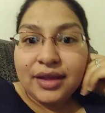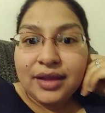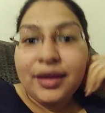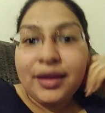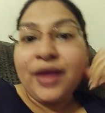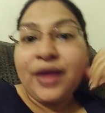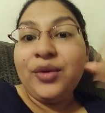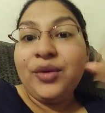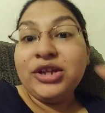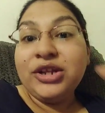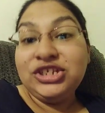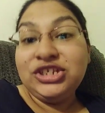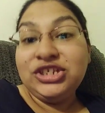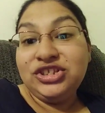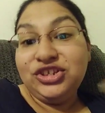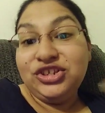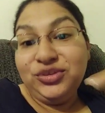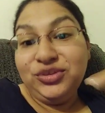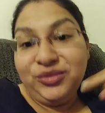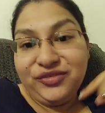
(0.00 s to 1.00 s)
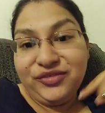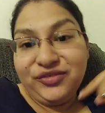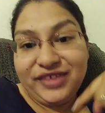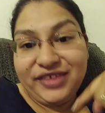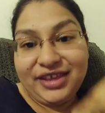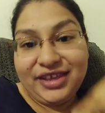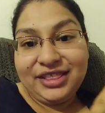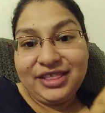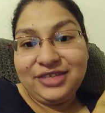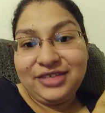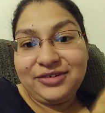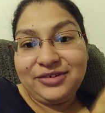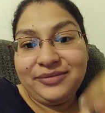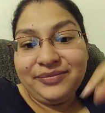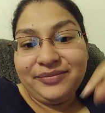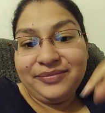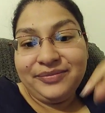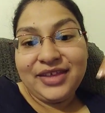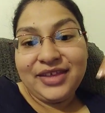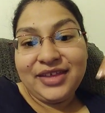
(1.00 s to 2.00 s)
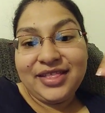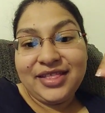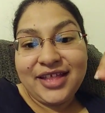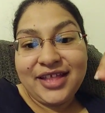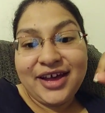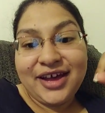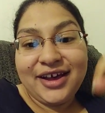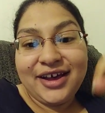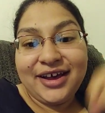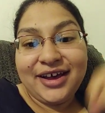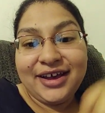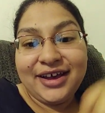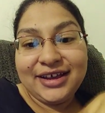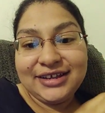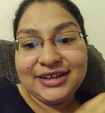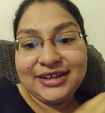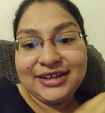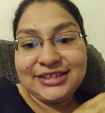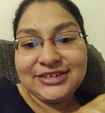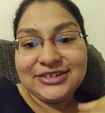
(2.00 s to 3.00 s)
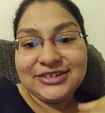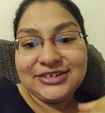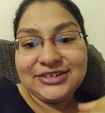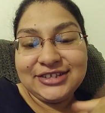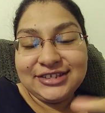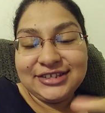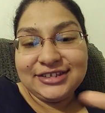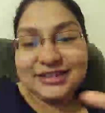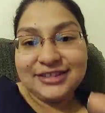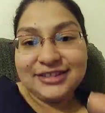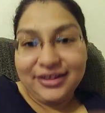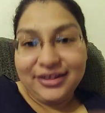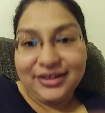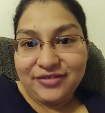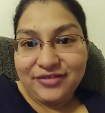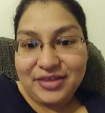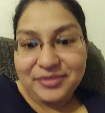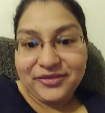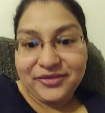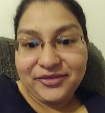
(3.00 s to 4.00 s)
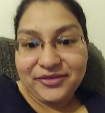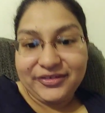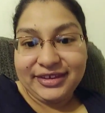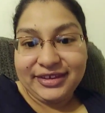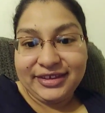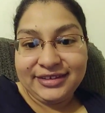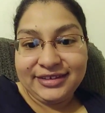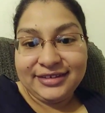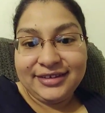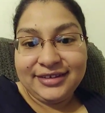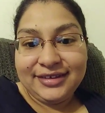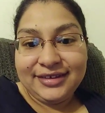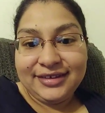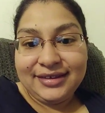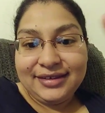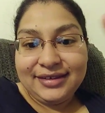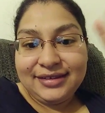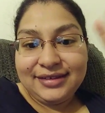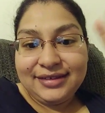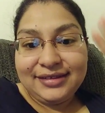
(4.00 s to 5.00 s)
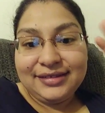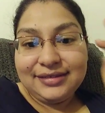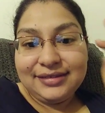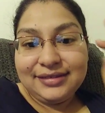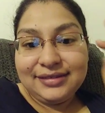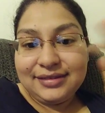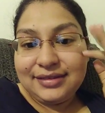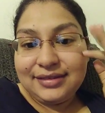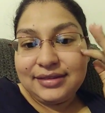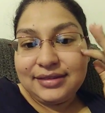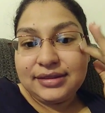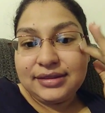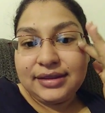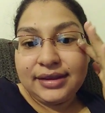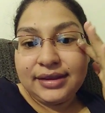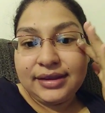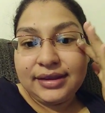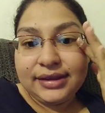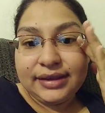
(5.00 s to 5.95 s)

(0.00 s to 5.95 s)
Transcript: I watched the new movie It though, and that I seriously love that movie. I